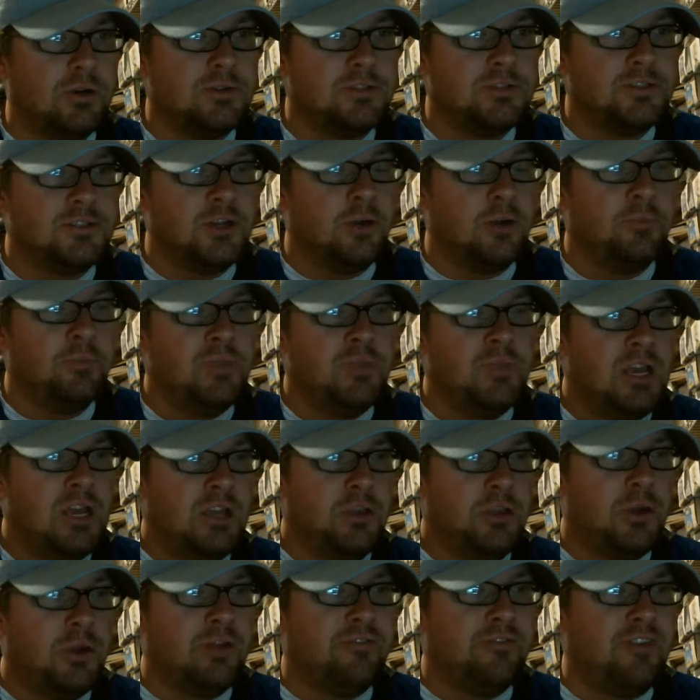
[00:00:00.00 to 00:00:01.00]
So
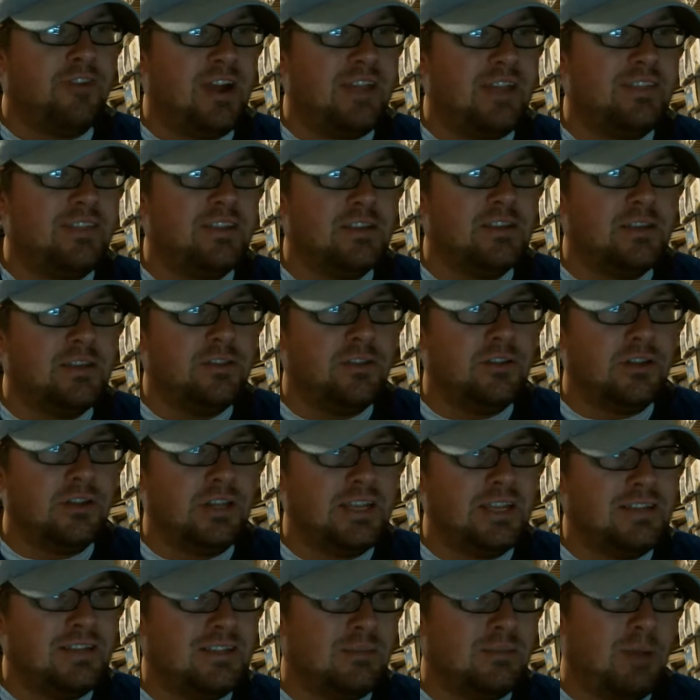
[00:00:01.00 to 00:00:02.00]
you can find the
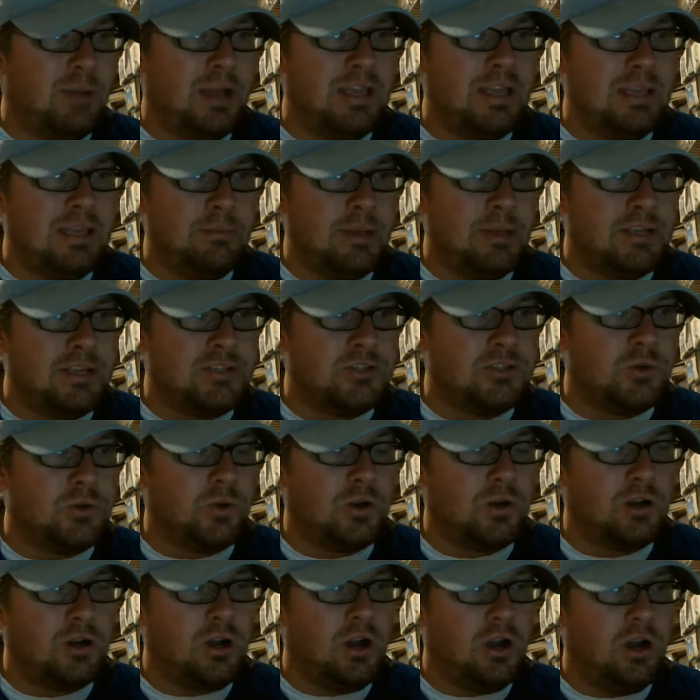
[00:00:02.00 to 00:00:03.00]
link to my eBay
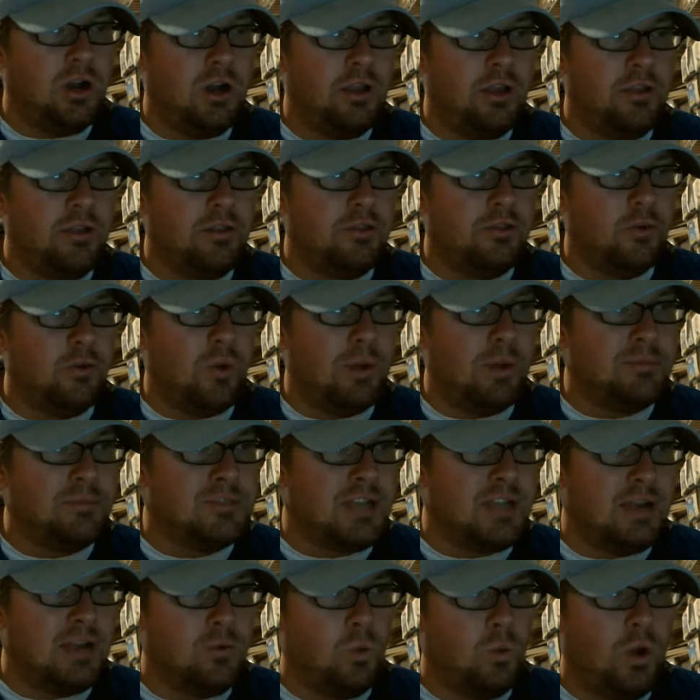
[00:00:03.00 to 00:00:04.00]
store on the
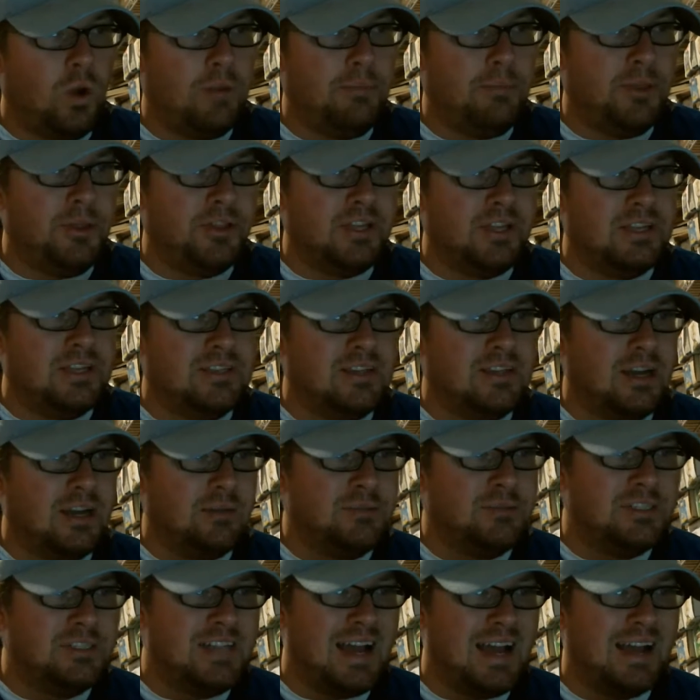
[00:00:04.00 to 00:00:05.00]
website
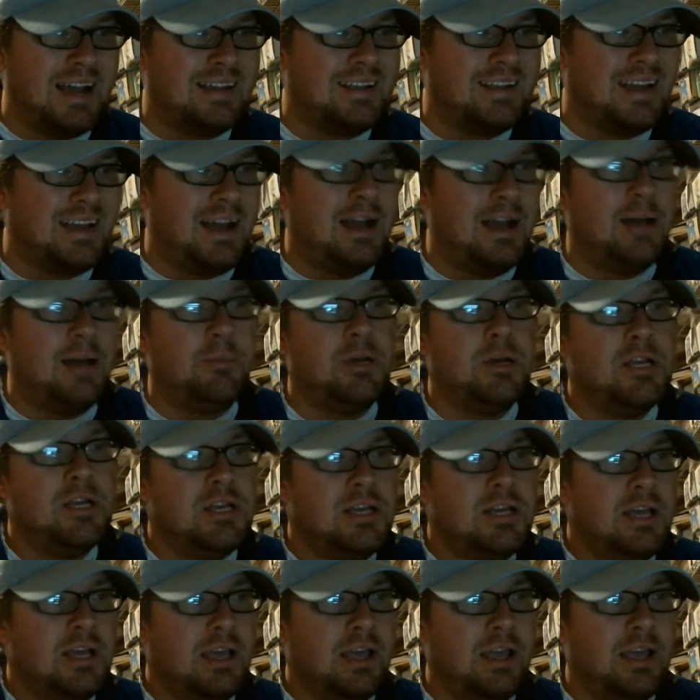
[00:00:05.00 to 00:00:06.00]
1millioncubs.com,
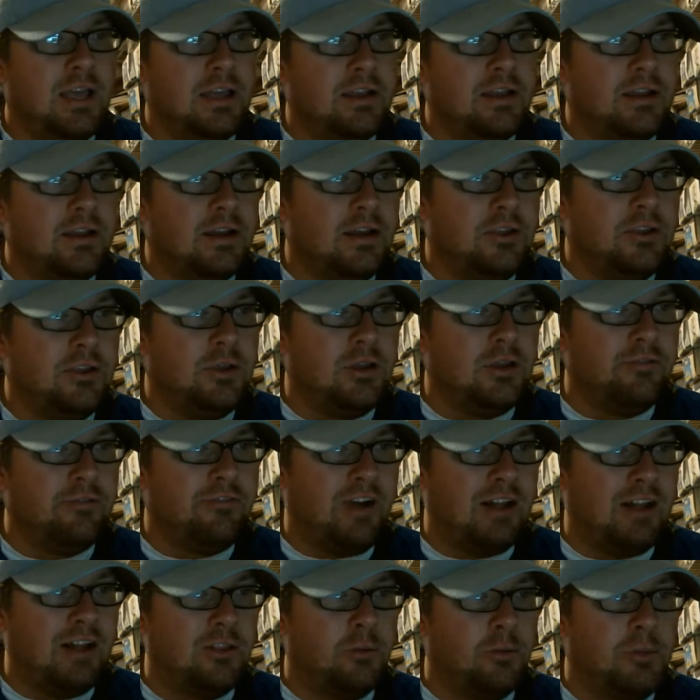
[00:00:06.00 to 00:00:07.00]
and you can
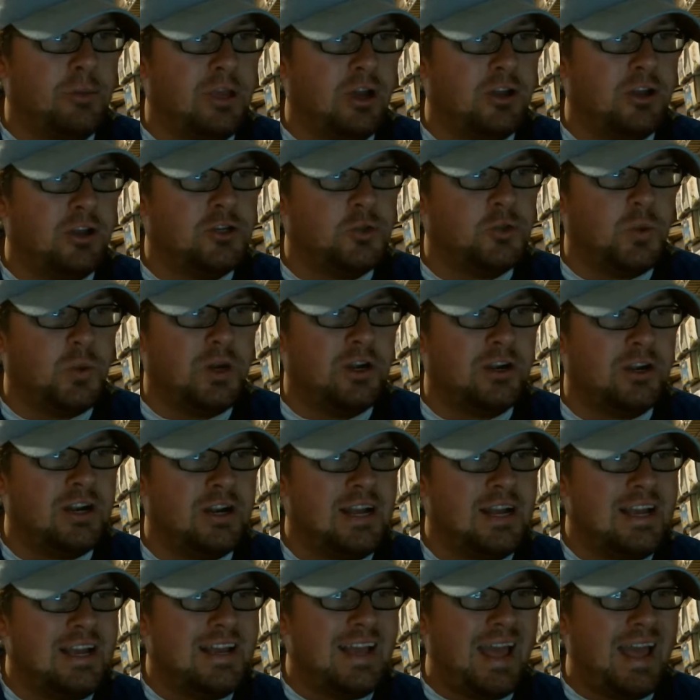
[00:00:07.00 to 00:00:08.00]
follow me on Twitter
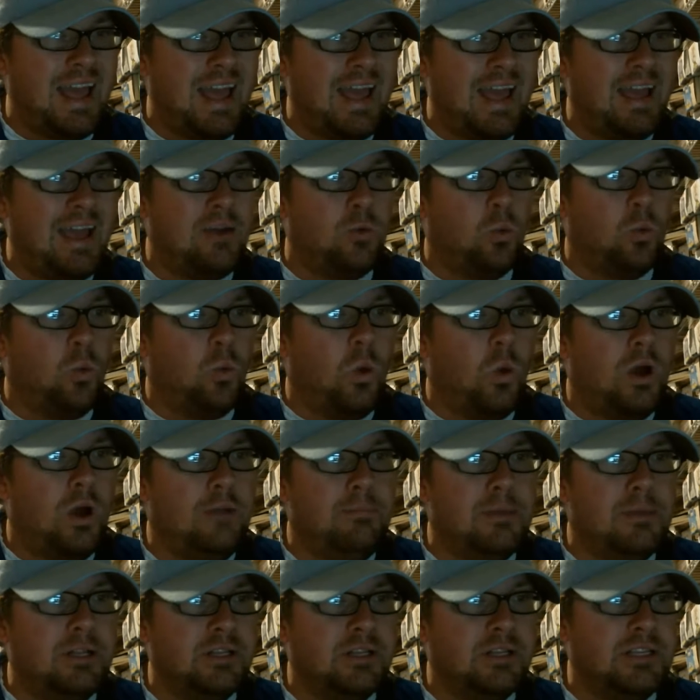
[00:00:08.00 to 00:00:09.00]
at
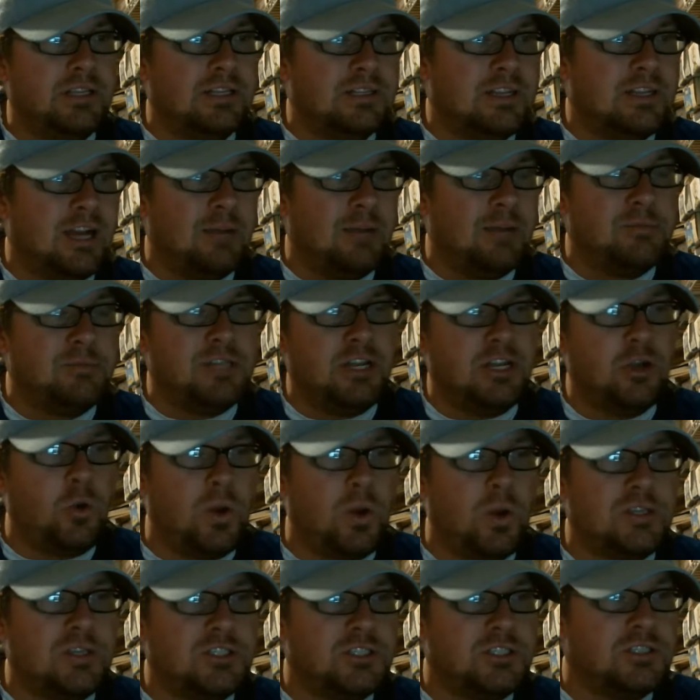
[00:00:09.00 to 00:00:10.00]
1millioncubs. Any
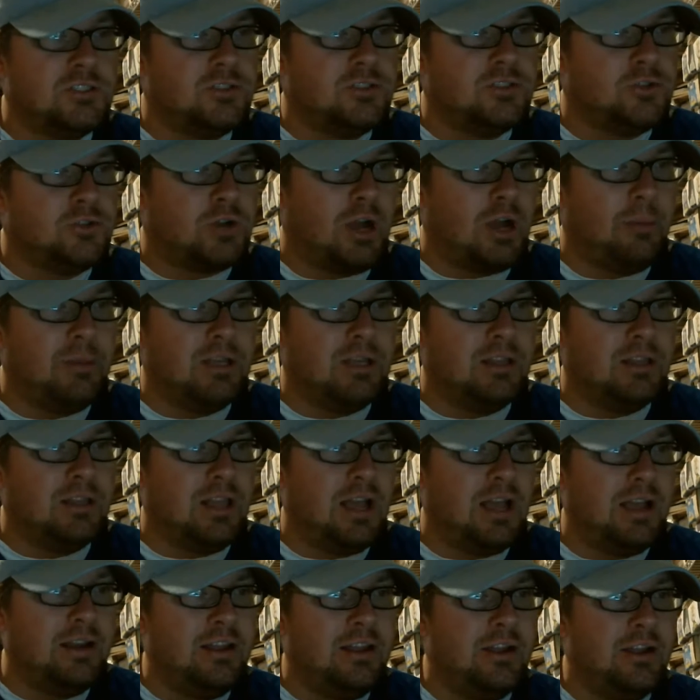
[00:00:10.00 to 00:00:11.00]
questions, drop me a
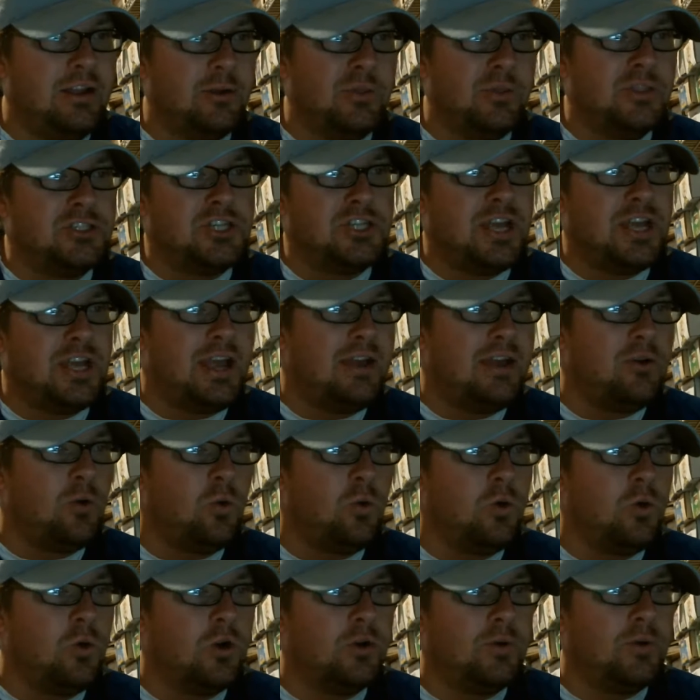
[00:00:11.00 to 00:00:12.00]
line here in the chat,
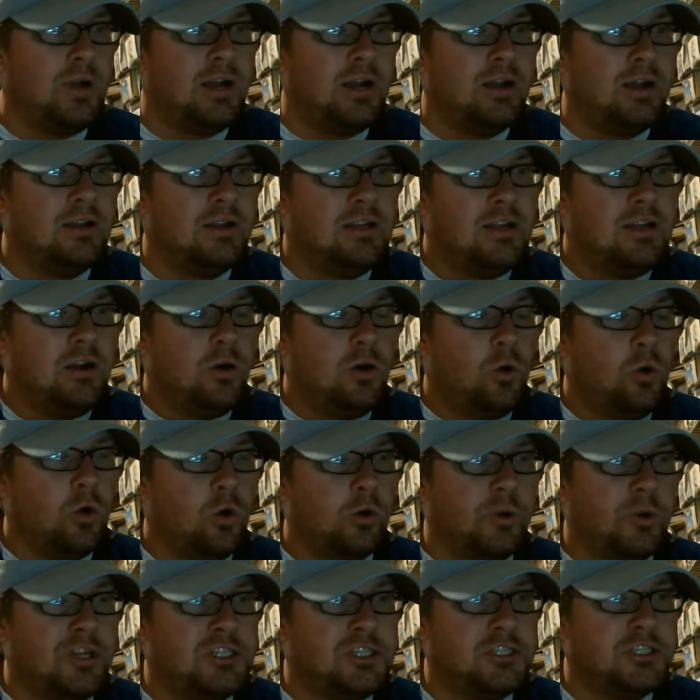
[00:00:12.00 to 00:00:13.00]
or
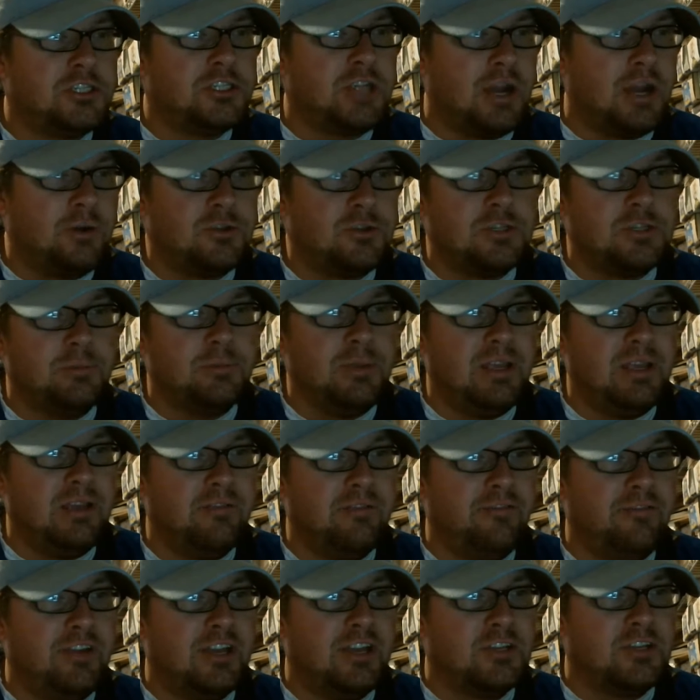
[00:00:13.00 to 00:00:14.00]
reach out to me
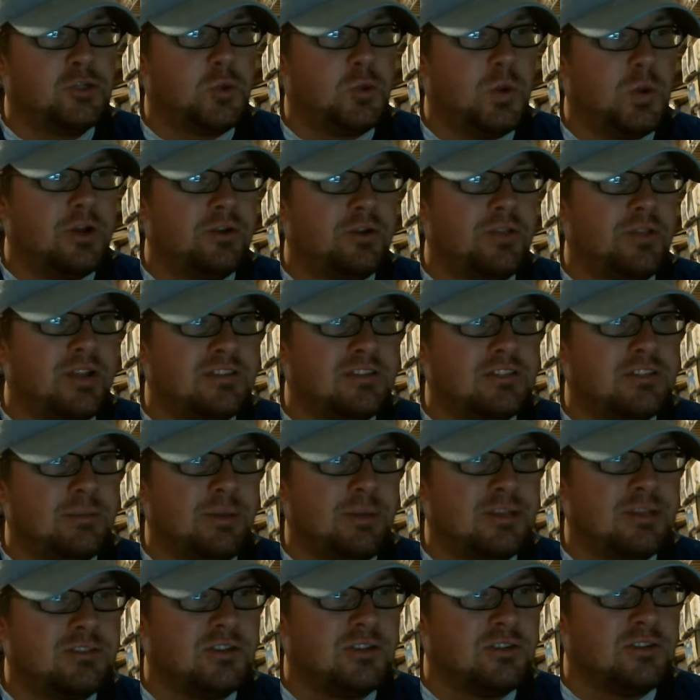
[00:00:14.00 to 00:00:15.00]
via Twitter. That's the
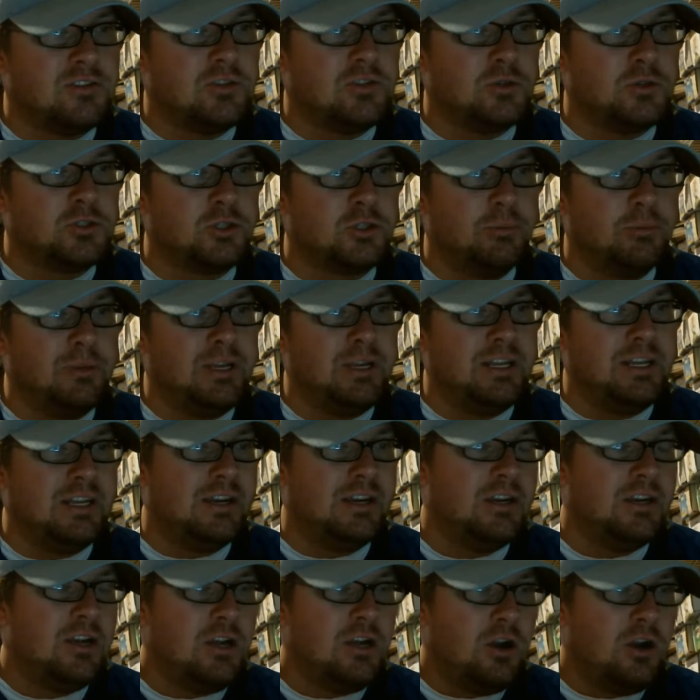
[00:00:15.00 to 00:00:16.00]
best on social
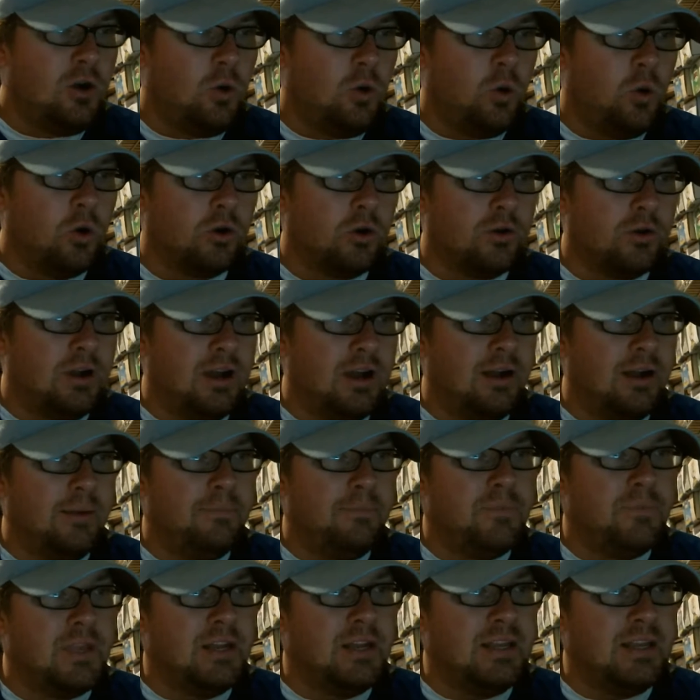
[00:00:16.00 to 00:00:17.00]
media, or
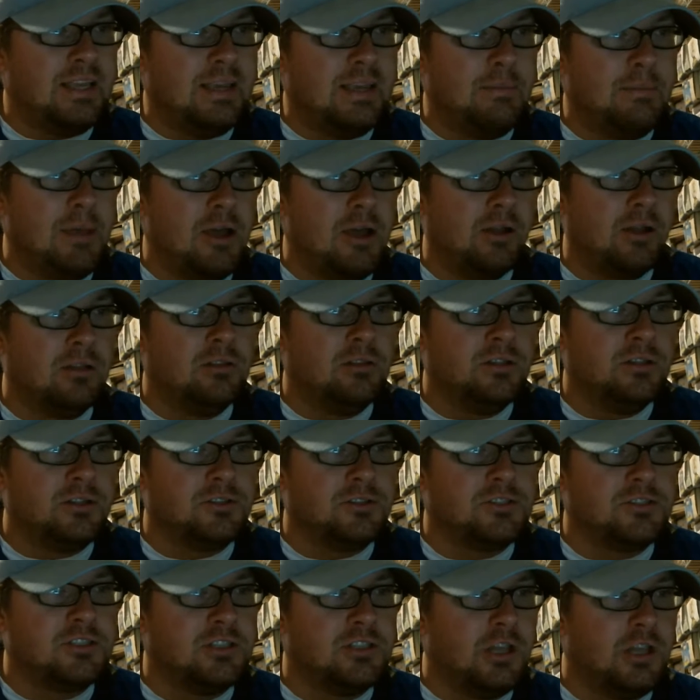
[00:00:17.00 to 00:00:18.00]
an email, a
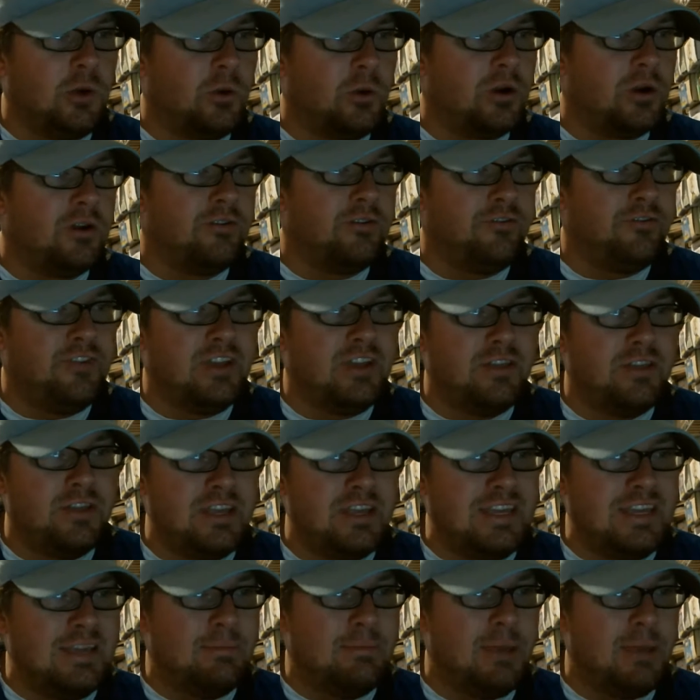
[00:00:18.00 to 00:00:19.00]
little slower, via the
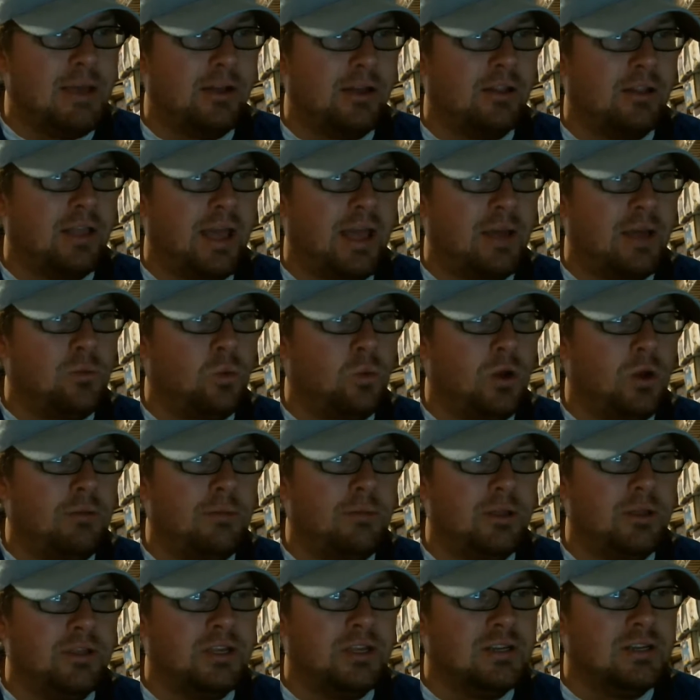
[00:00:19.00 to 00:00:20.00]
email at
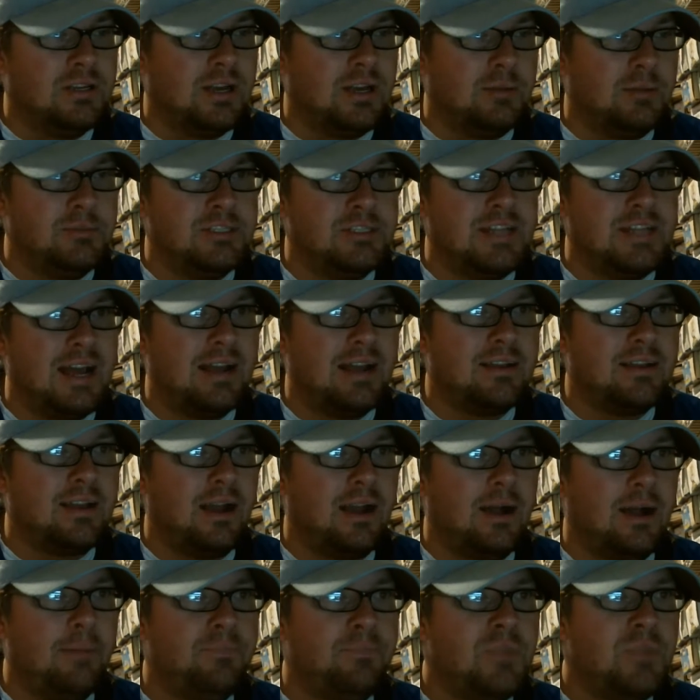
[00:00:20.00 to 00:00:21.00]

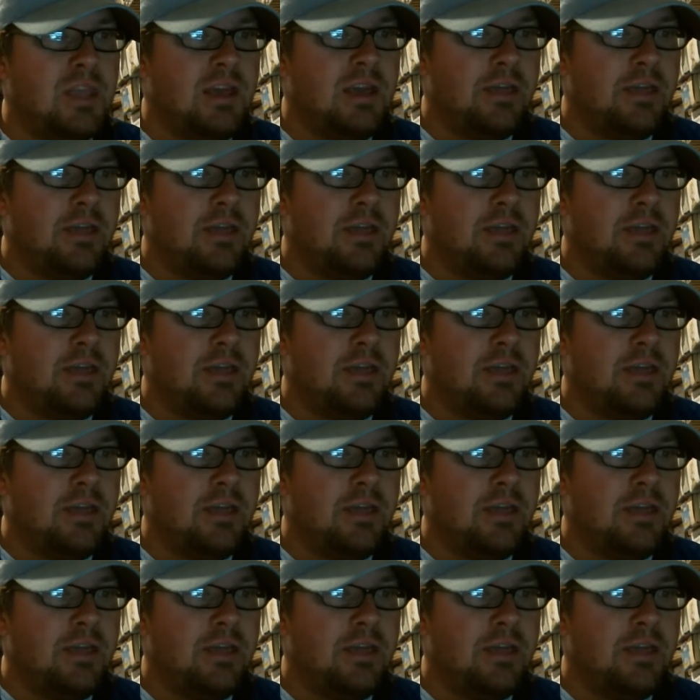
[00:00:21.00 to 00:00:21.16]
1millioncubs.com.